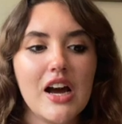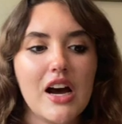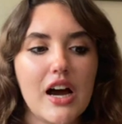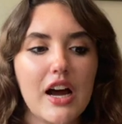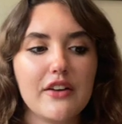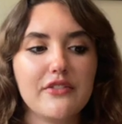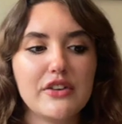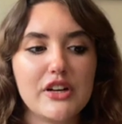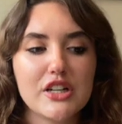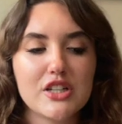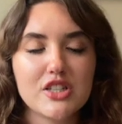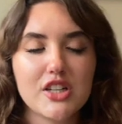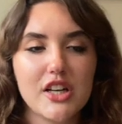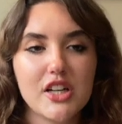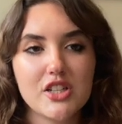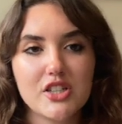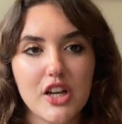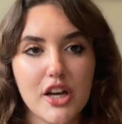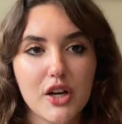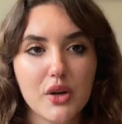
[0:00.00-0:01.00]
I finished it
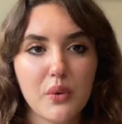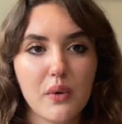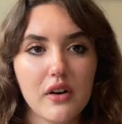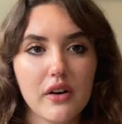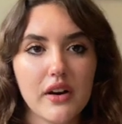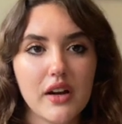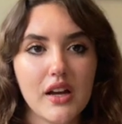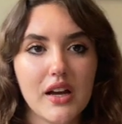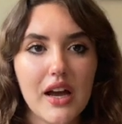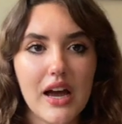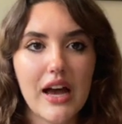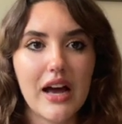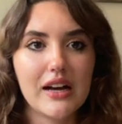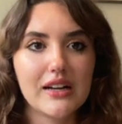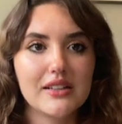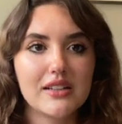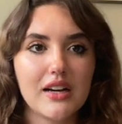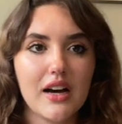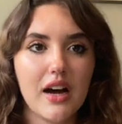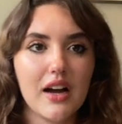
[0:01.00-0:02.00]
in January
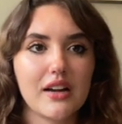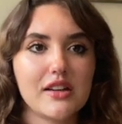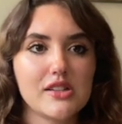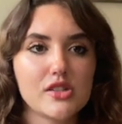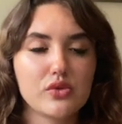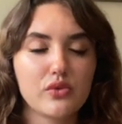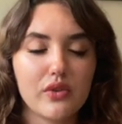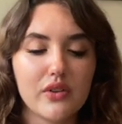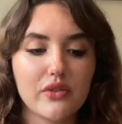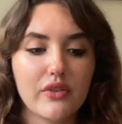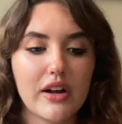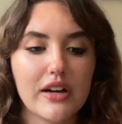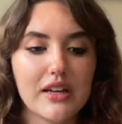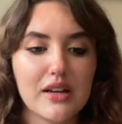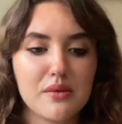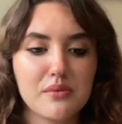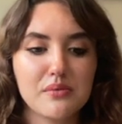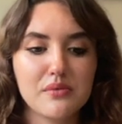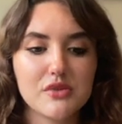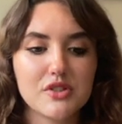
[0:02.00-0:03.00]
and I just reread
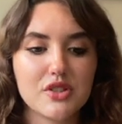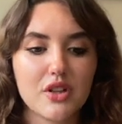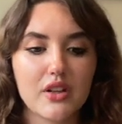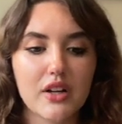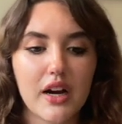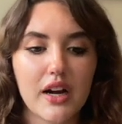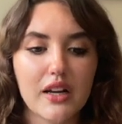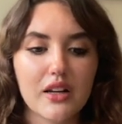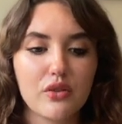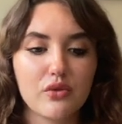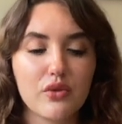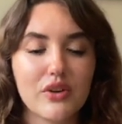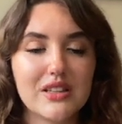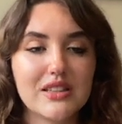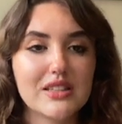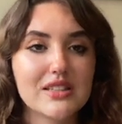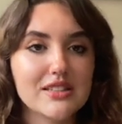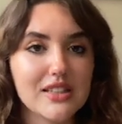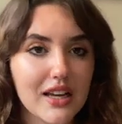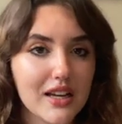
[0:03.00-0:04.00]
it so that I can read
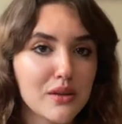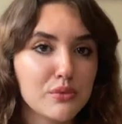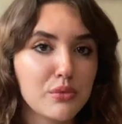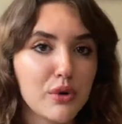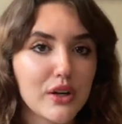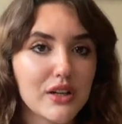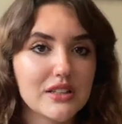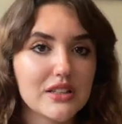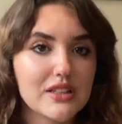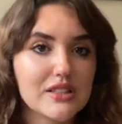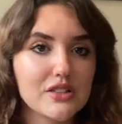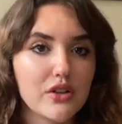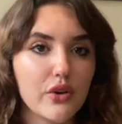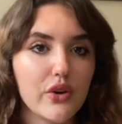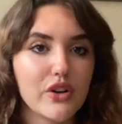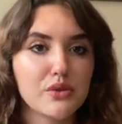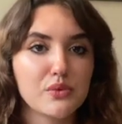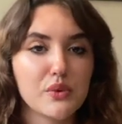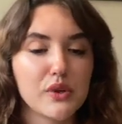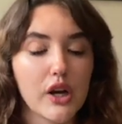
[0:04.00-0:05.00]
the second book in the
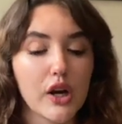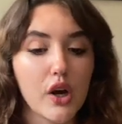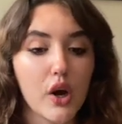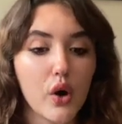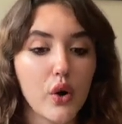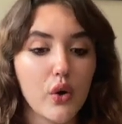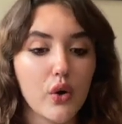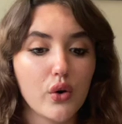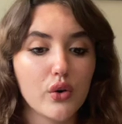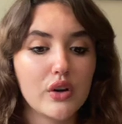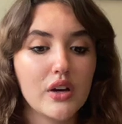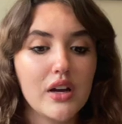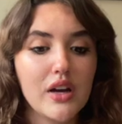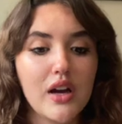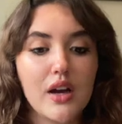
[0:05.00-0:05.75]
series, which I own.